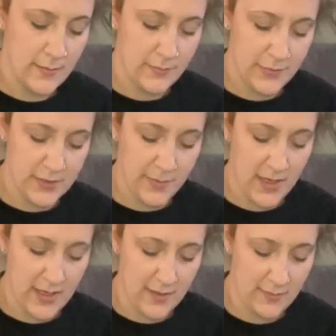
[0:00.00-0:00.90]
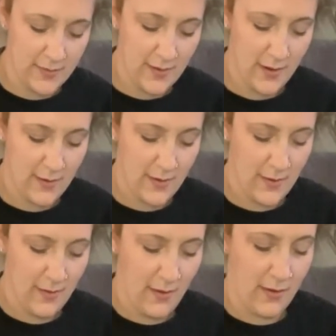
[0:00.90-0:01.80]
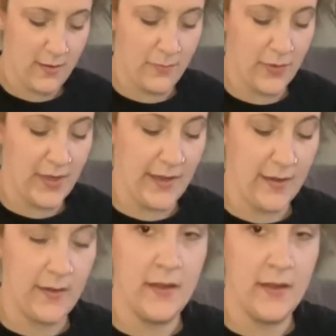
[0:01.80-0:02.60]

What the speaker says: put your paw down. Good boy.